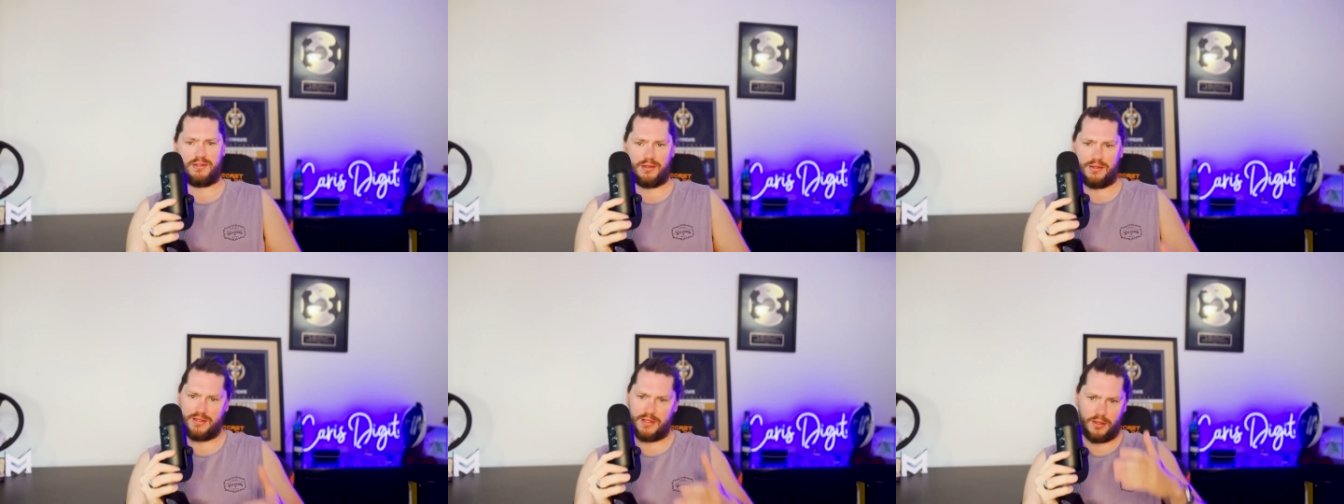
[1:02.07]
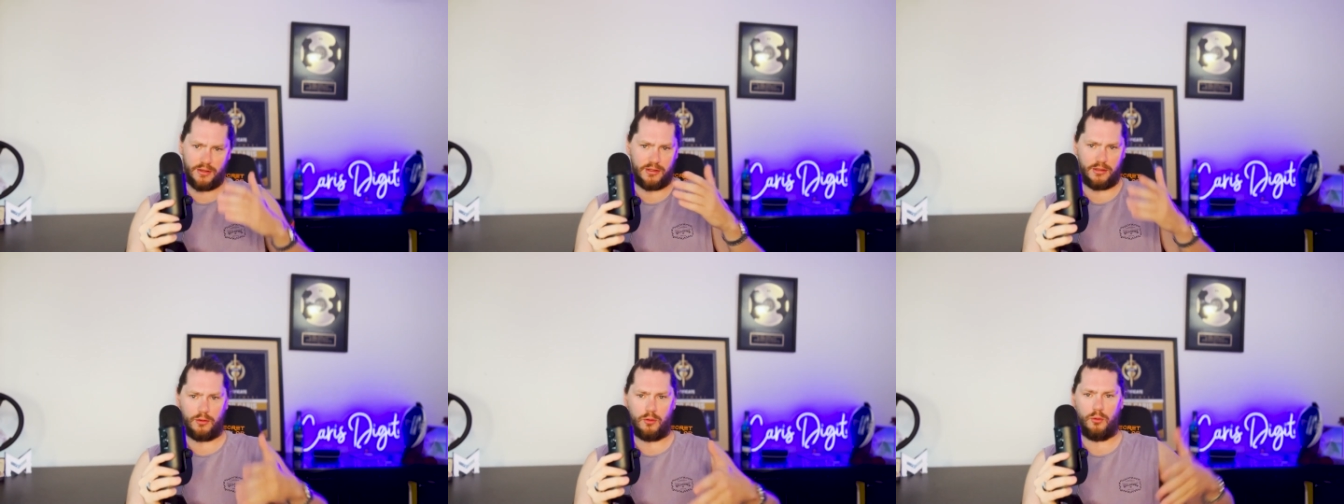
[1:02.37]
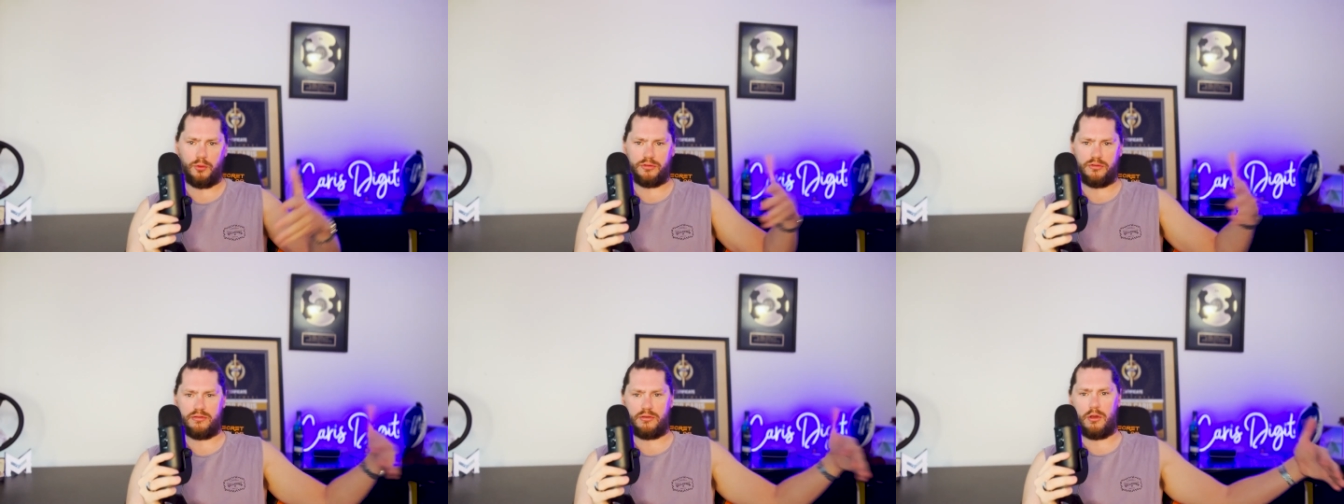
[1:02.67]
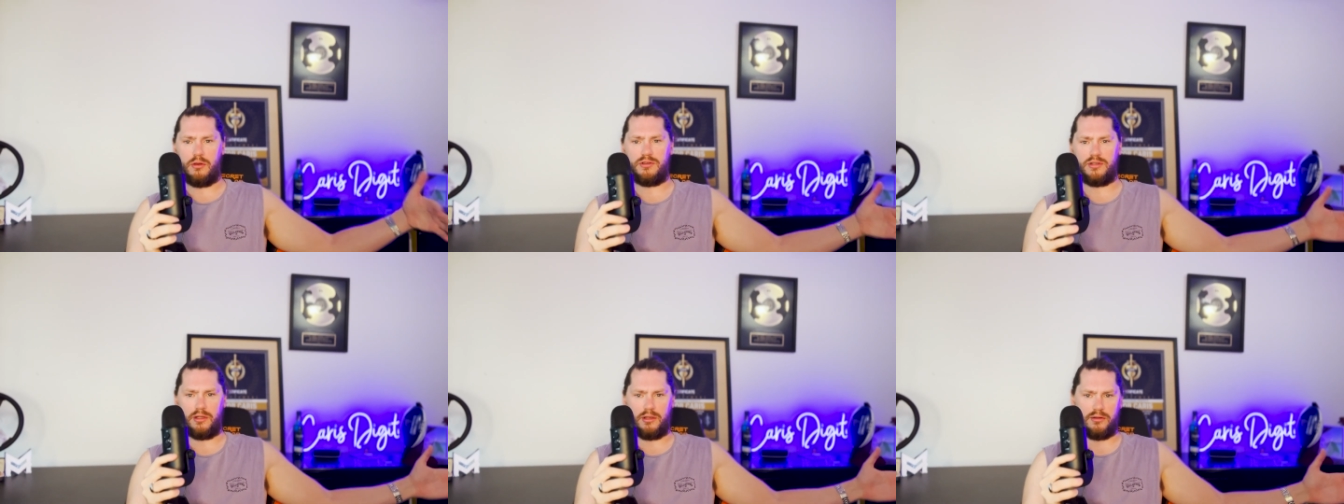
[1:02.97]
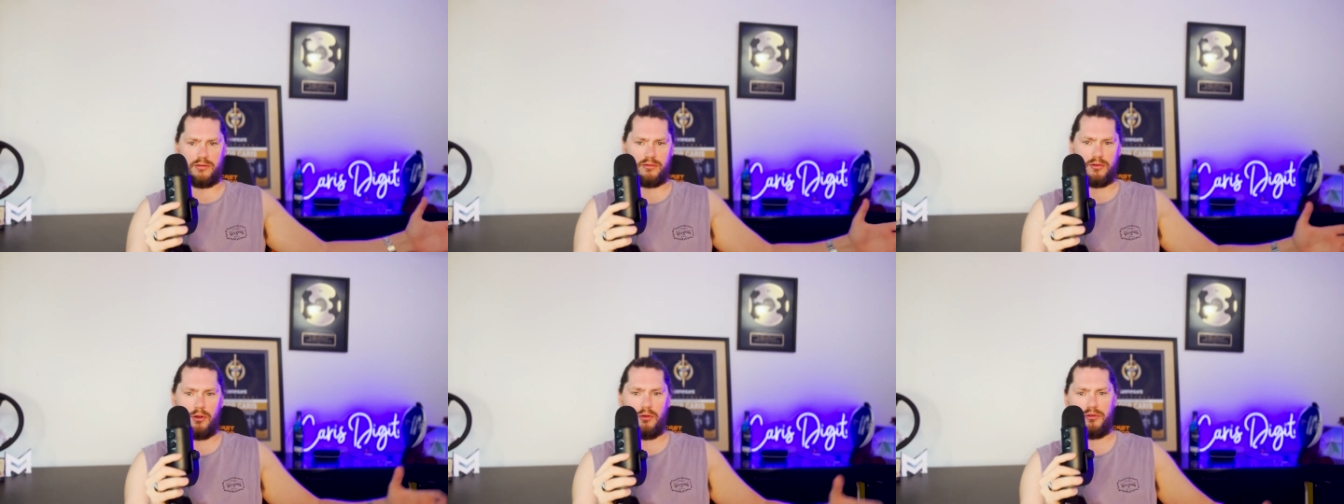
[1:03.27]
so selling courses, coaching,
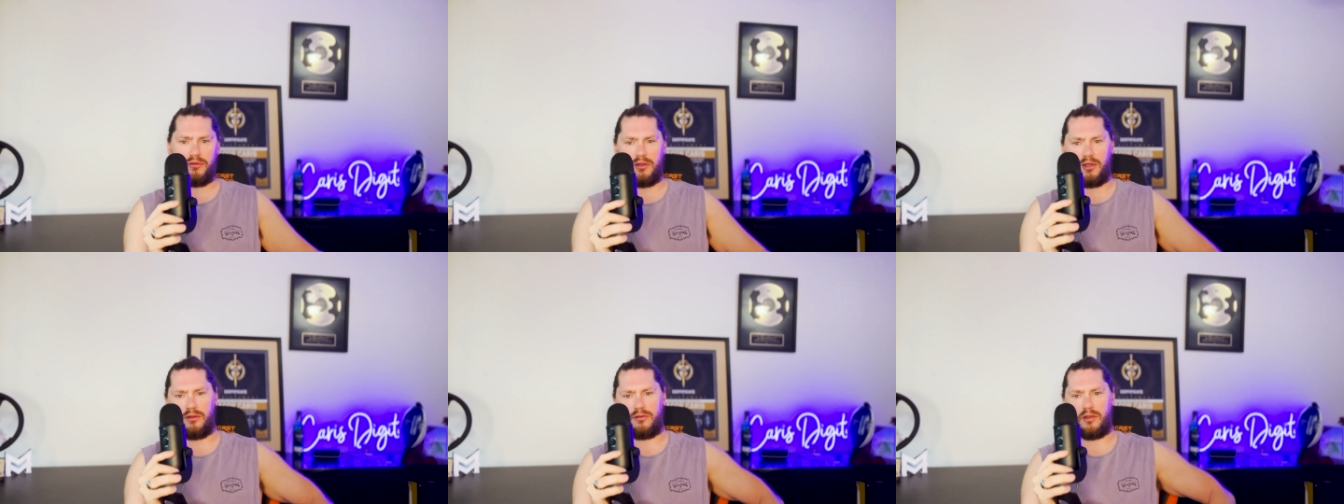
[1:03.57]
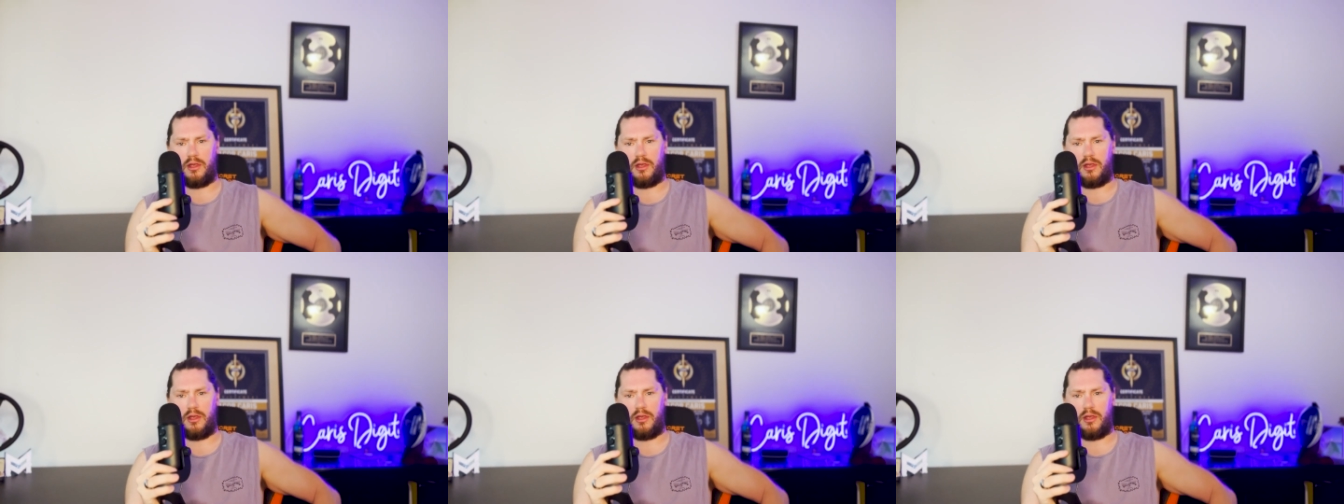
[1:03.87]
consulting, et